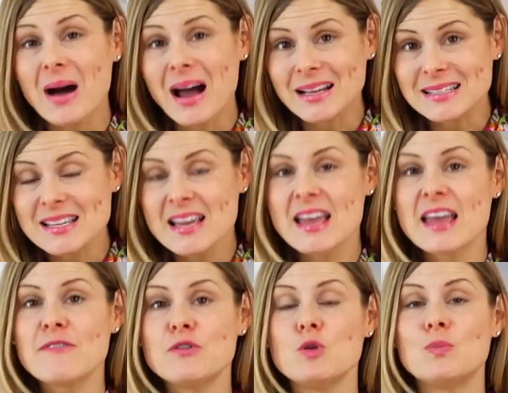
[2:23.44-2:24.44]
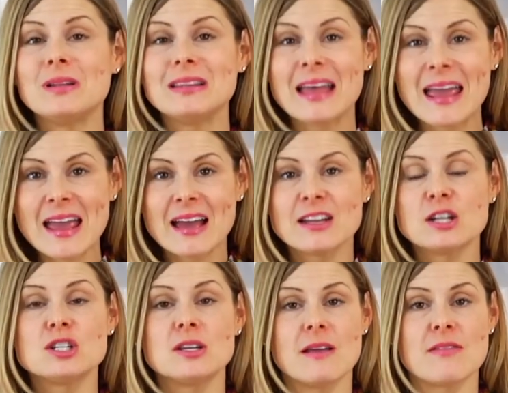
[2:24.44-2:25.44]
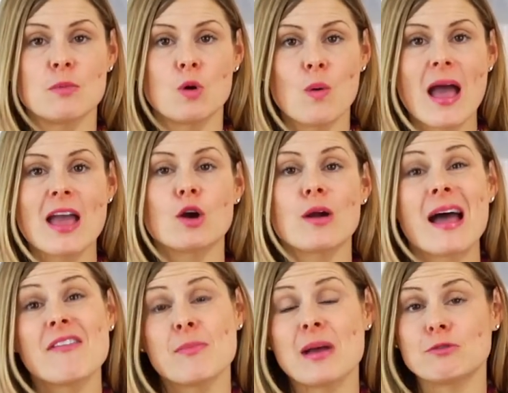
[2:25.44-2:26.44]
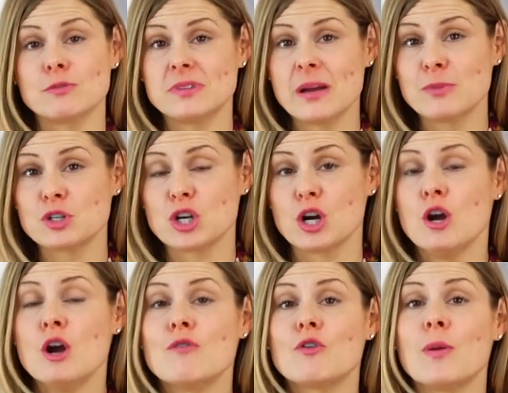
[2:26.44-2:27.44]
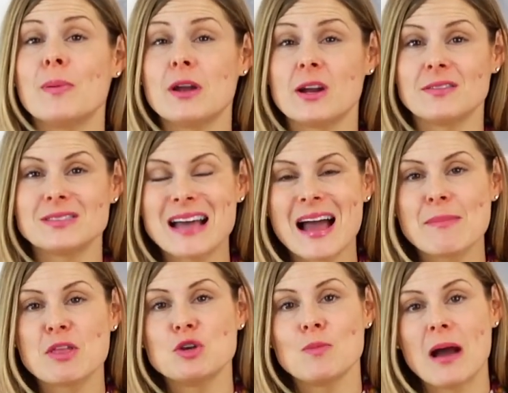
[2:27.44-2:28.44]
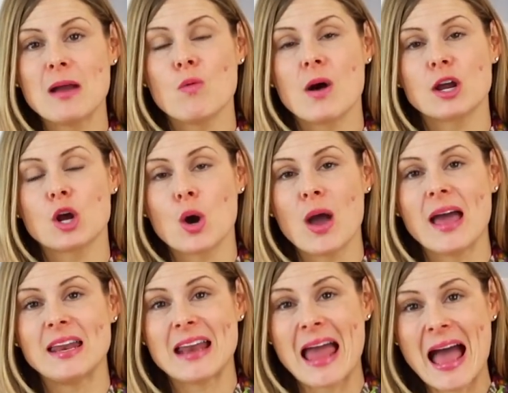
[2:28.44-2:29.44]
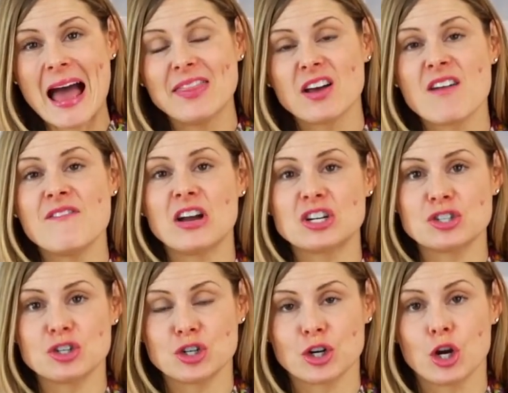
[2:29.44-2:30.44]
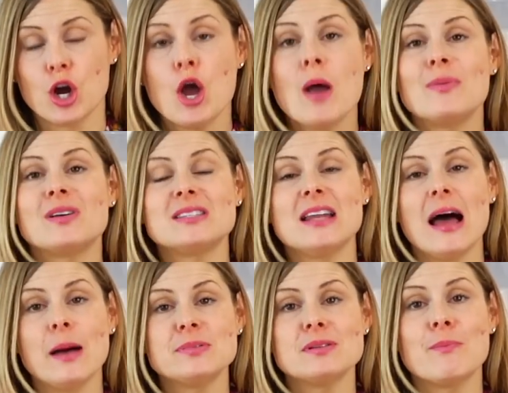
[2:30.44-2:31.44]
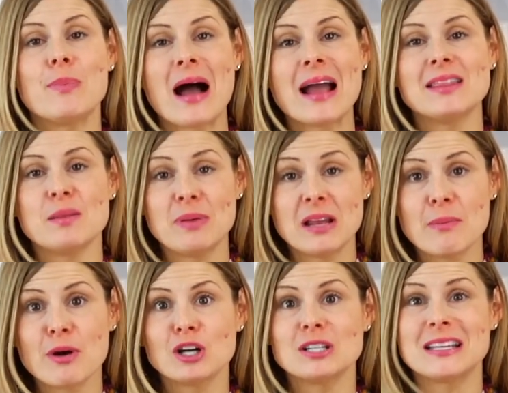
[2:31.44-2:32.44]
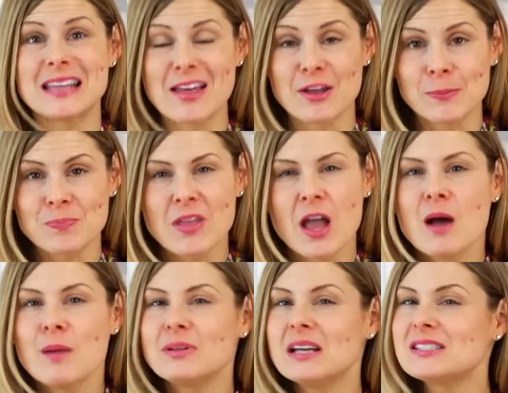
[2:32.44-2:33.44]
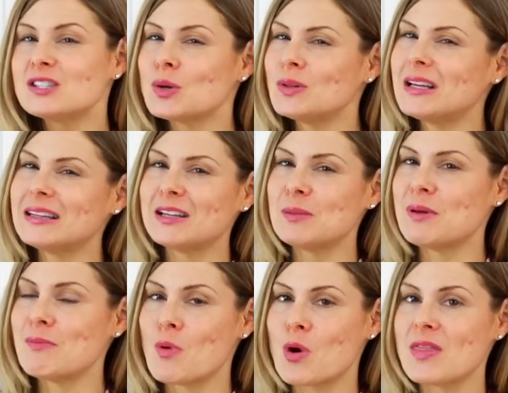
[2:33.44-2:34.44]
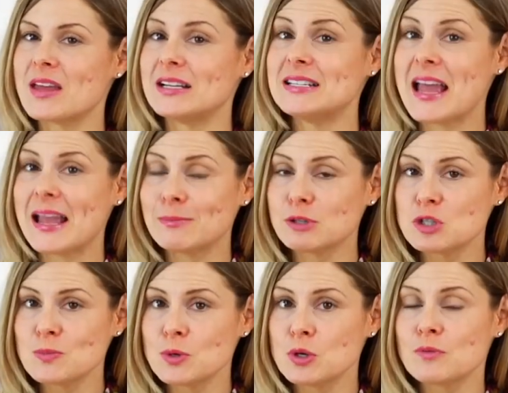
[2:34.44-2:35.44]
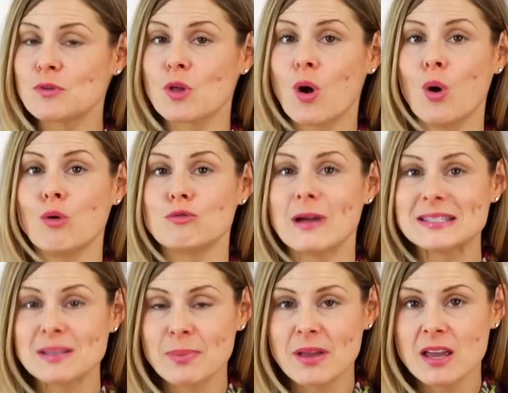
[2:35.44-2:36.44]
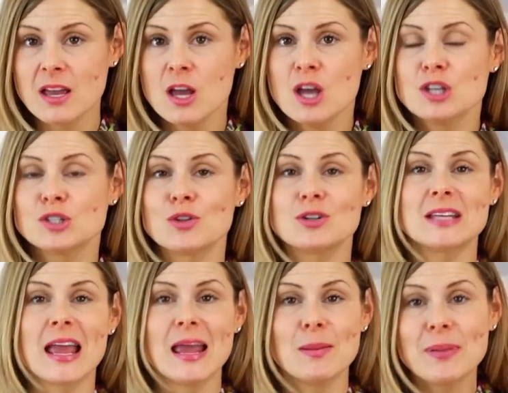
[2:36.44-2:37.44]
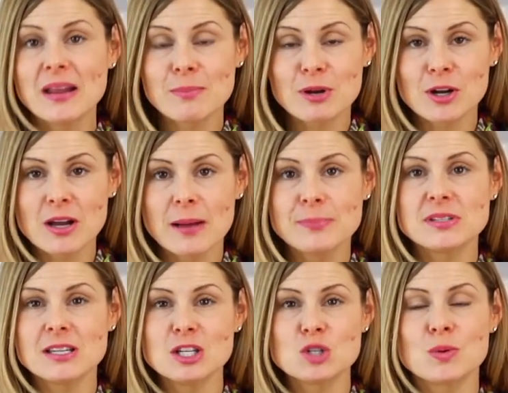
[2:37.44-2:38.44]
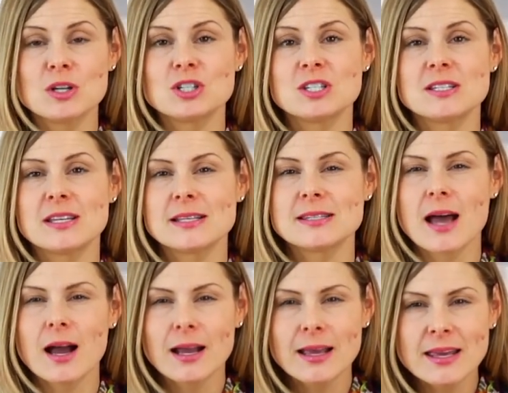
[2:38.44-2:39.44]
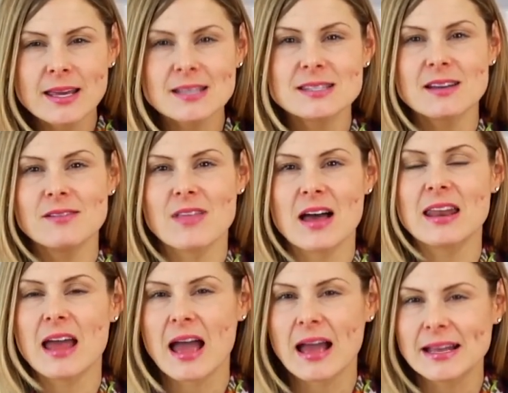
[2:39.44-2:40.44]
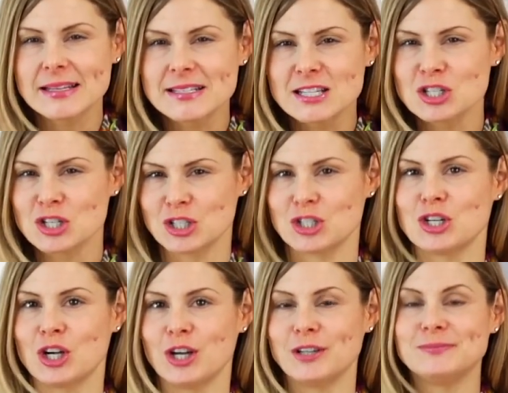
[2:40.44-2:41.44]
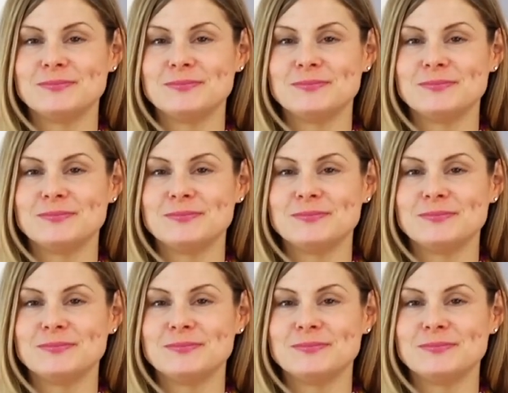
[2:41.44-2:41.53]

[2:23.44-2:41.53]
But if you plan to give them away or have them at room temperature for a period of time, then you might wanna go ahead and add the confectioner's sugar because it helps bind the peanut butter together. Plus, it's only a little bit more than a tablespoon for the whole recipe. So there's eight peanut butter cups. Each one just gets a kiss of that additional sugar.